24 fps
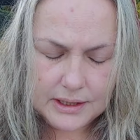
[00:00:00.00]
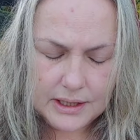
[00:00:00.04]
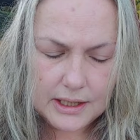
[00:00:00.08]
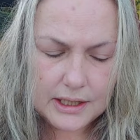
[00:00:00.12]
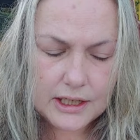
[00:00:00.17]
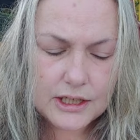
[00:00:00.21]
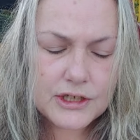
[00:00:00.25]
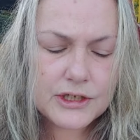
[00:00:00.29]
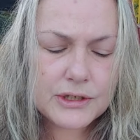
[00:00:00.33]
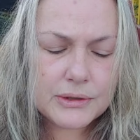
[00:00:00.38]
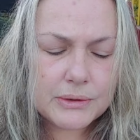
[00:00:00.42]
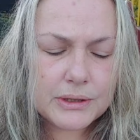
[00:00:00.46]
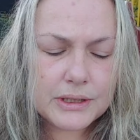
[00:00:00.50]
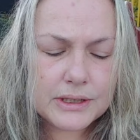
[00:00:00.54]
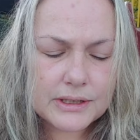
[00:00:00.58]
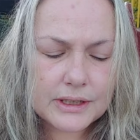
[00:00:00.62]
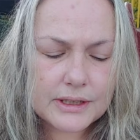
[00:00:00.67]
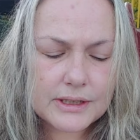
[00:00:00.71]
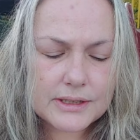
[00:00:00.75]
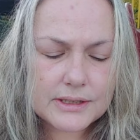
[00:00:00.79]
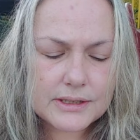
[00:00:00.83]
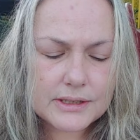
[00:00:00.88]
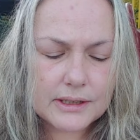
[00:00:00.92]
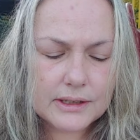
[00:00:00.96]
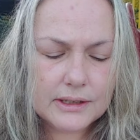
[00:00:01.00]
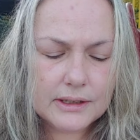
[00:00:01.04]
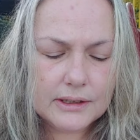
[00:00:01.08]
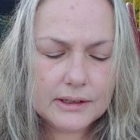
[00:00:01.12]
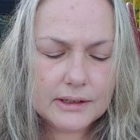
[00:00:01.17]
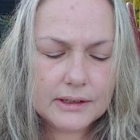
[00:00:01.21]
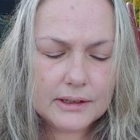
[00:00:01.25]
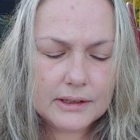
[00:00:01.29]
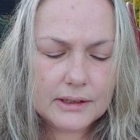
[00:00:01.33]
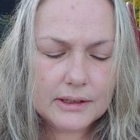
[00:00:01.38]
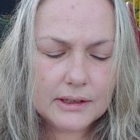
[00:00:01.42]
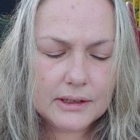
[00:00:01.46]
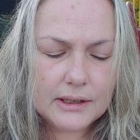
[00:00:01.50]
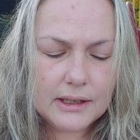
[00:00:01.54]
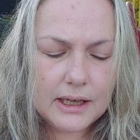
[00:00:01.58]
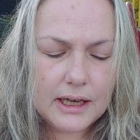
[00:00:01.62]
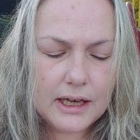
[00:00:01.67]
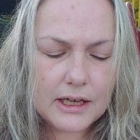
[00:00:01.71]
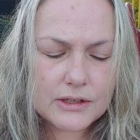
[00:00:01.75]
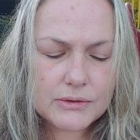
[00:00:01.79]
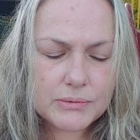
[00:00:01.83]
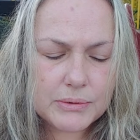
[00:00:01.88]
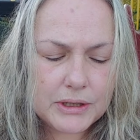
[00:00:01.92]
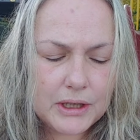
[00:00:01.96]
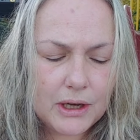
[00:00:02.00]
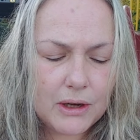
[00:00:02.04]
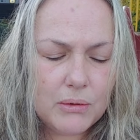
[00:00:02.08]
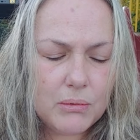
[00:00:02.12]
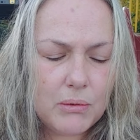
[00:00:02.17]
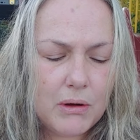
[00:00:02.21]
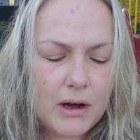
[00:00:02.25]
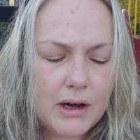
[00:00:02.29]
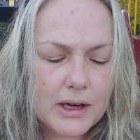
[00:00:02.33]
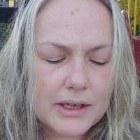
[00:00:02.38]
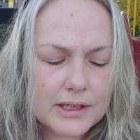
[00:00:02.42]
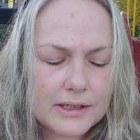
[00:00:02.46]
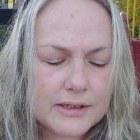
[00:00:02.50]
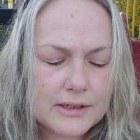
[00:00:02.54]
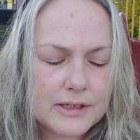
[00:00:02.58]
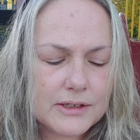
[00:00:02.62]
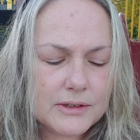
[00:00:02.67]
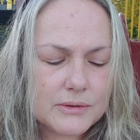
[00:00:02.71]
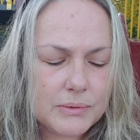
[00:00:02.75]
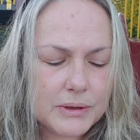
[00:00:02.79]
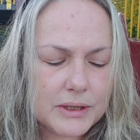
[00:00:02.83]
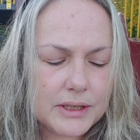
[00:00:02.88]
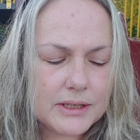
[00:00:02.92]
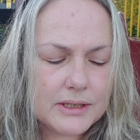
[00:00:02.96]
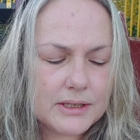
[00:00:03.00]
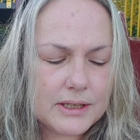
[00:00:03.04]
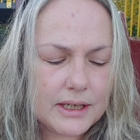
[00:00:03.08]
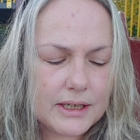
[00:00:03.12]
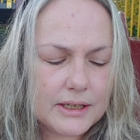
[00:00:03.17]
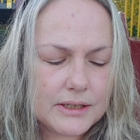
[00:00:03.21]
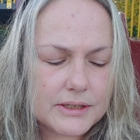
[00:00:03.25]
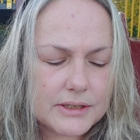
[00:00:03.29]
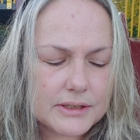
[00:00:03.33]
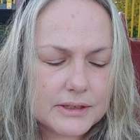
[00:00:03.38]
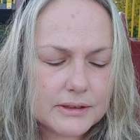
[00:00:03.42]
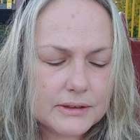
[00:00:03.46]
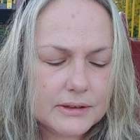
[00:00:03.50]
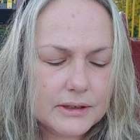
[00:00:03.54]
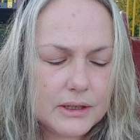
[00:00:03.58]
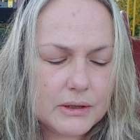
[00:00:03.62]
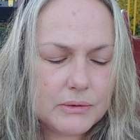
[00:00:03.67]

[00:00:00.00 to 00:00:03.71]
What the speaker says: And in doing this, as we all walk in these wicked days,